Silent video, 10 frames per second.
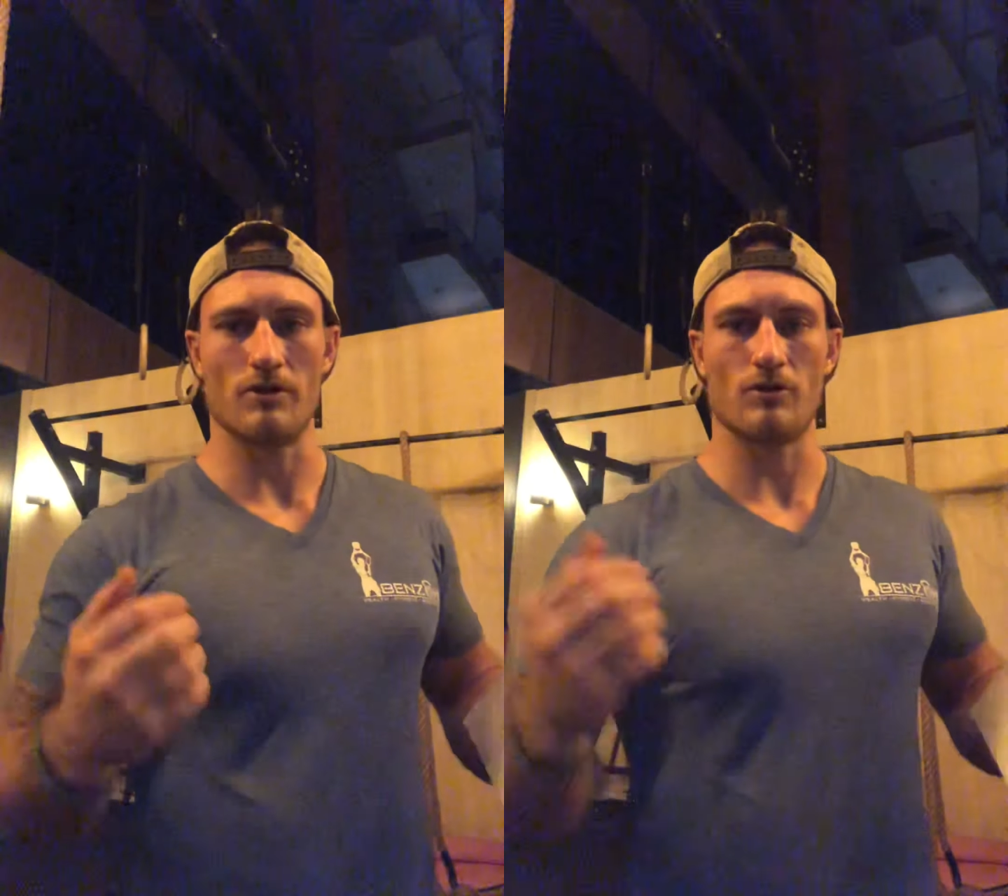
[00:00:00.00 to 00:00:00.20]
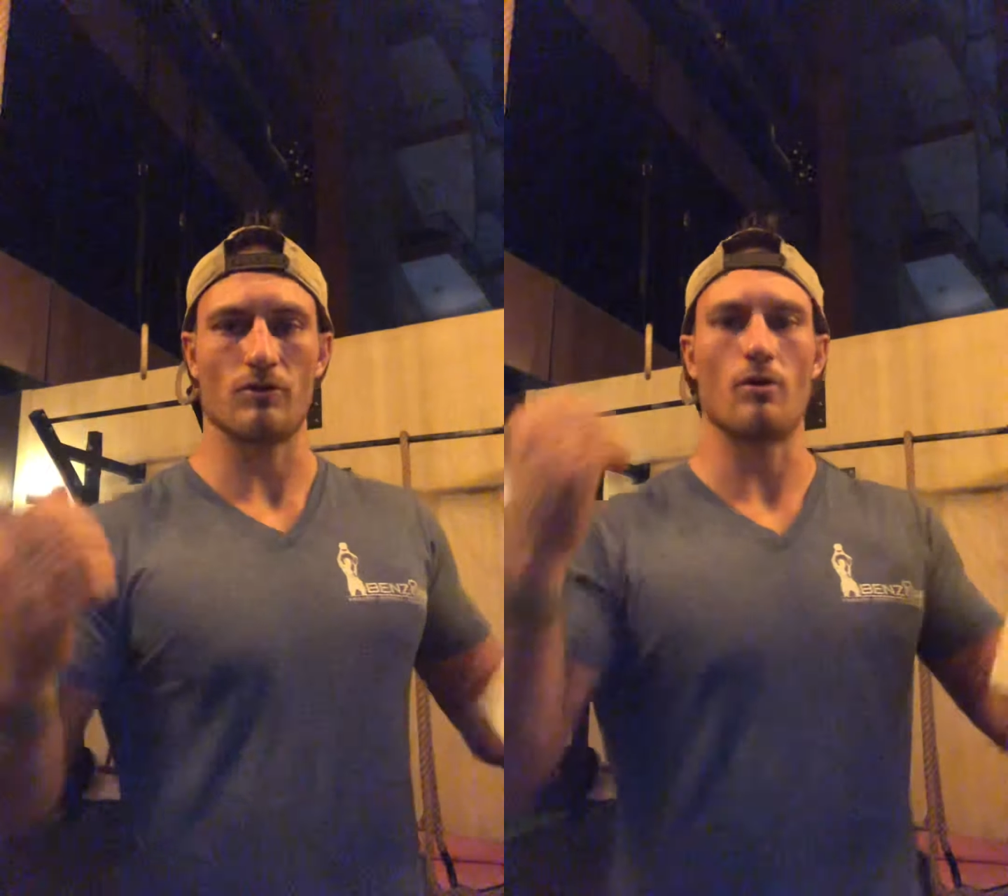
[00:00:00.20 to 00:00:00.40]

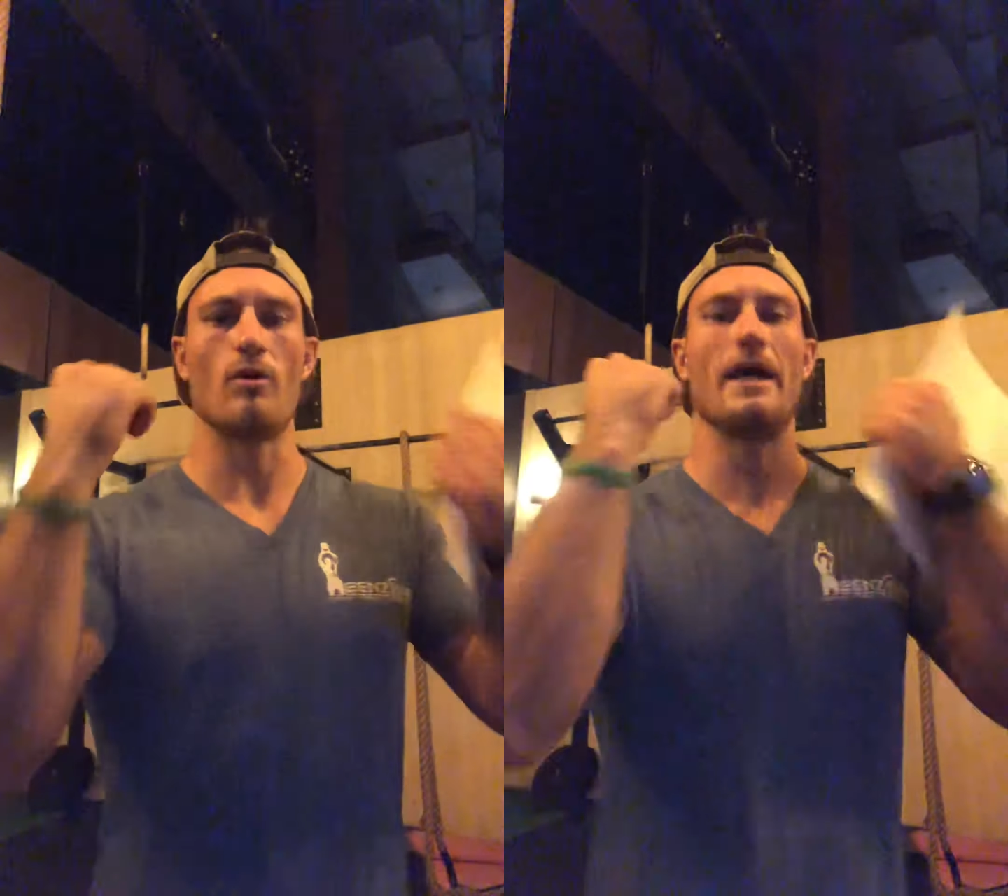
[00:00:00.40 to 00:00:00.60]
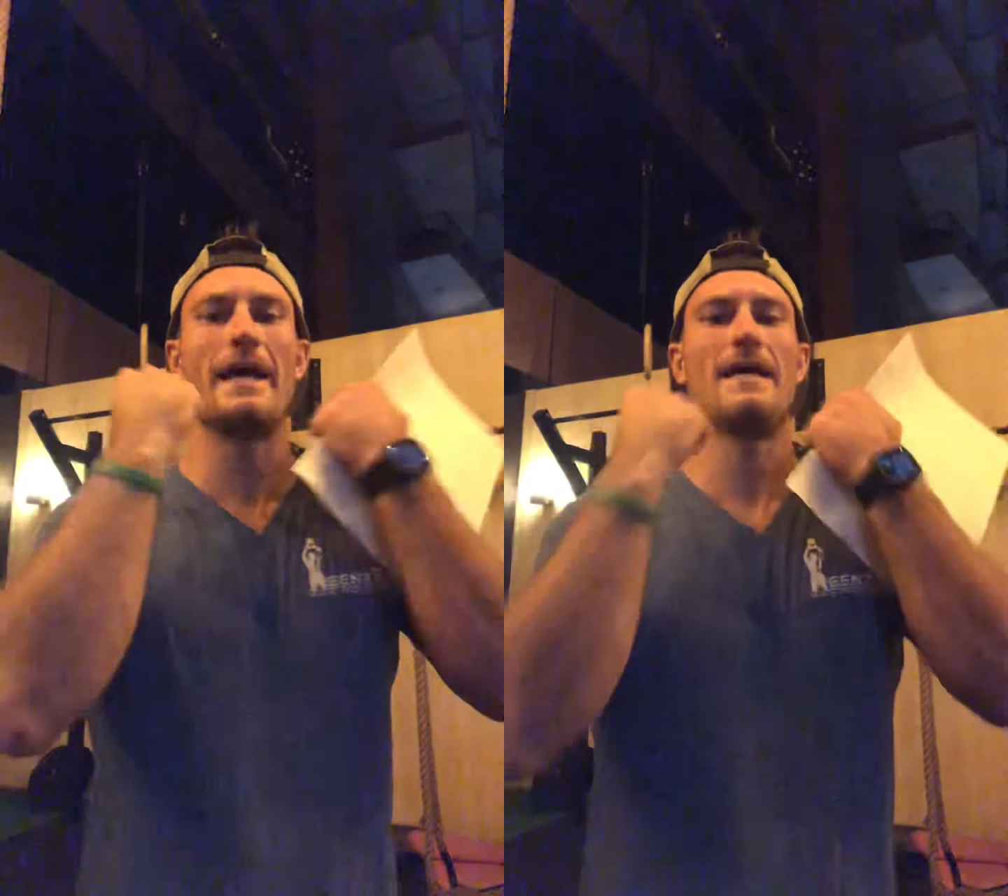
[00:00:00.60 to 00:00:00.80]
you'll go
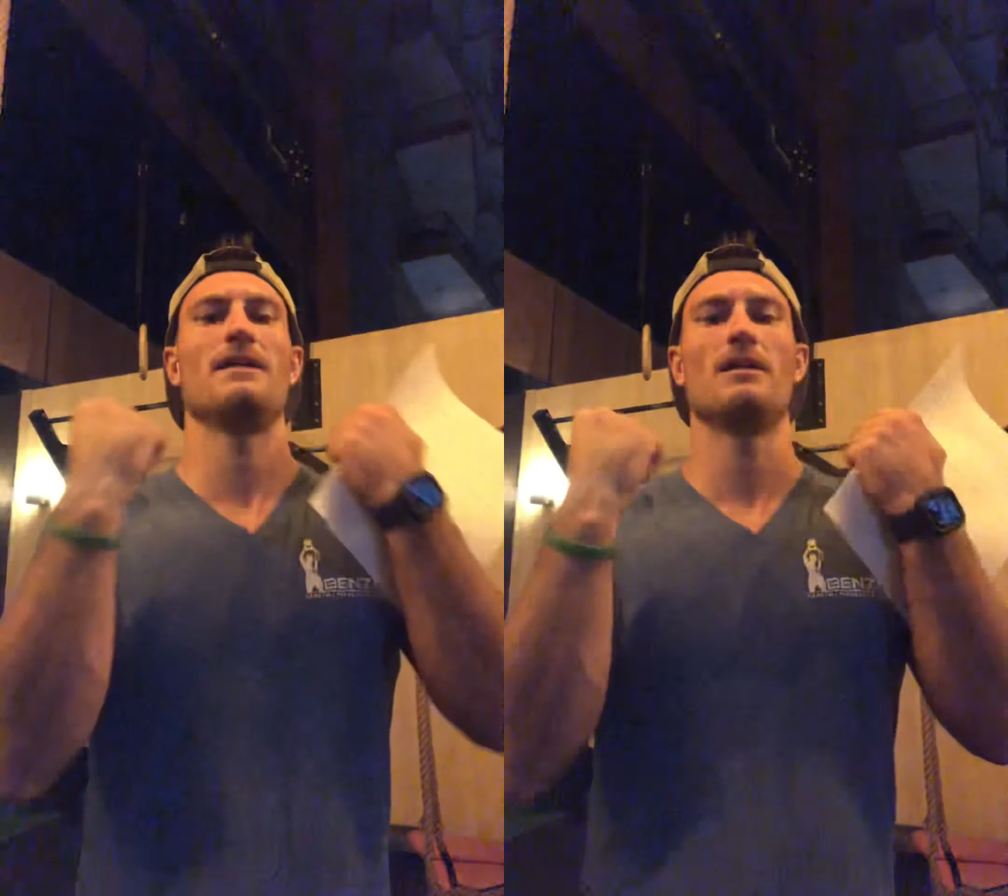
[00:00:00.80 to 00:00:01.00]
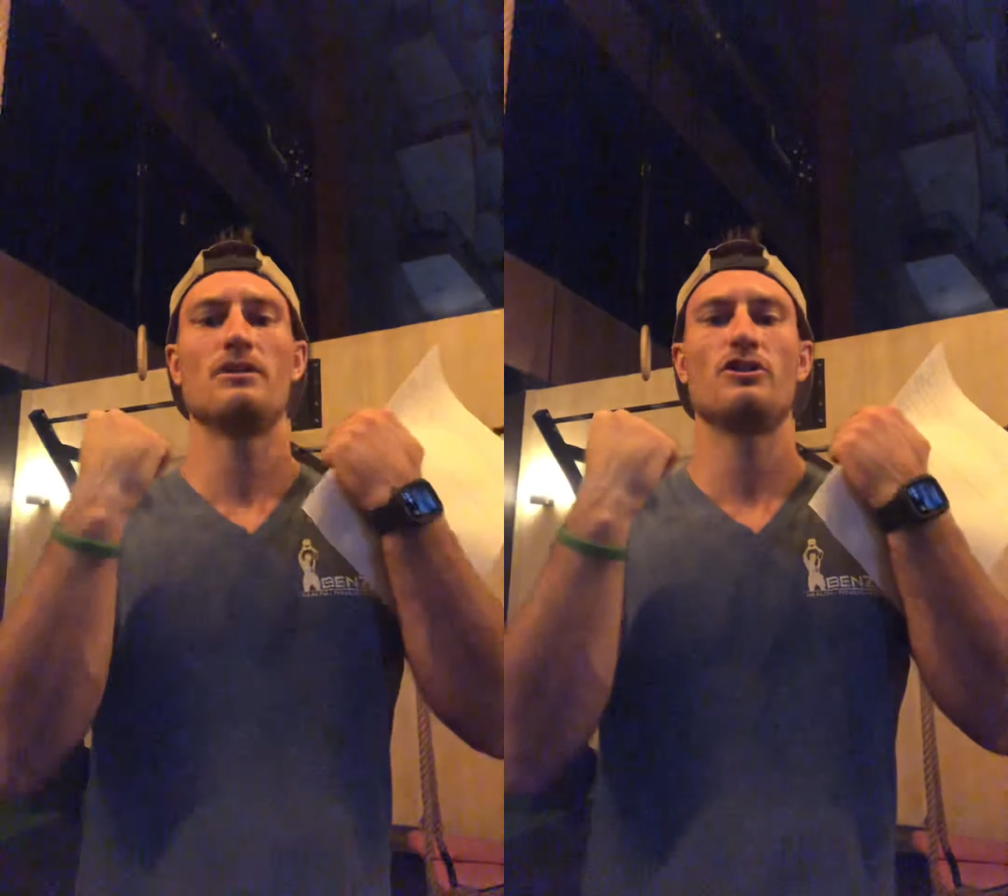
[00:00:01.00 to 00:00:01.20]
a
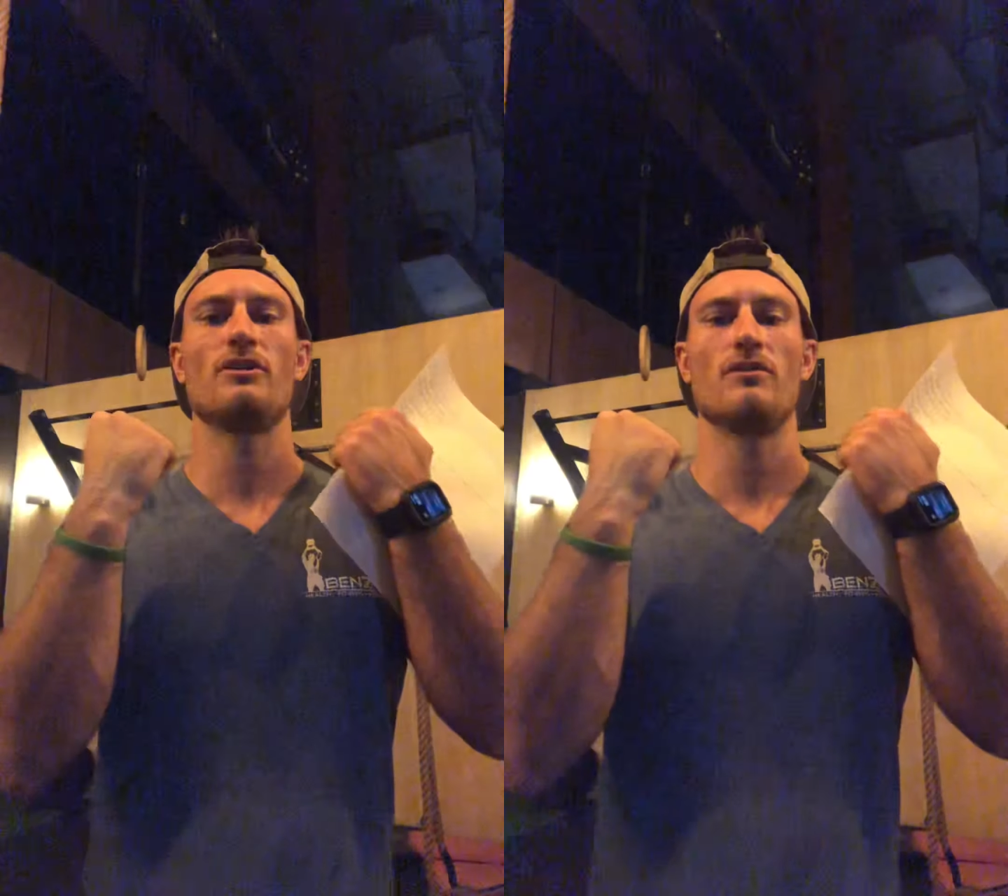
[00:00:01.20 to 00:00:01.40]
chin